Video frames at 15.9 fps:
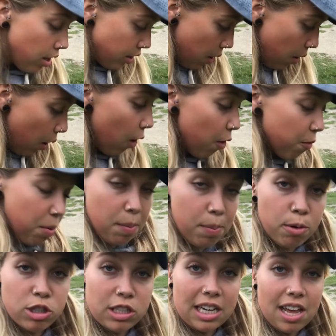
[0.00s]
So a lot of
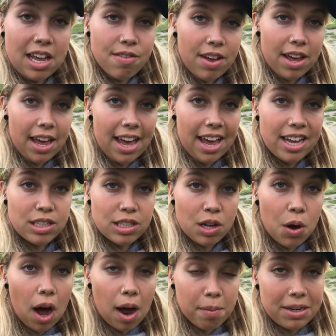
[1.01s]
people just leave it here,
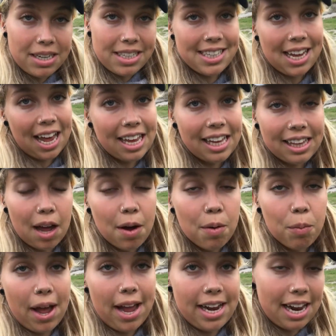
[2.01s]
so I'm going to take that
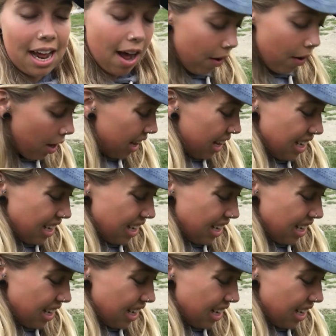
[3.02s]
away now.